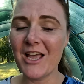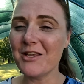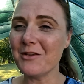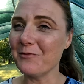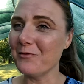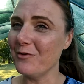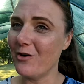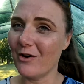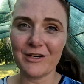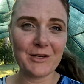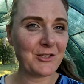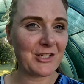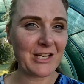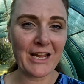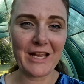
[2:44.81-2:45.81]
you've got to
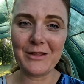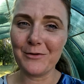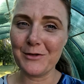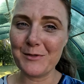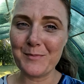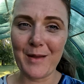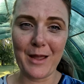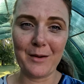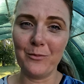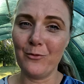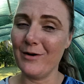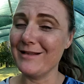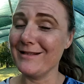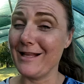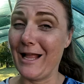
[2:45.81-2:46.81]
shade those bad boys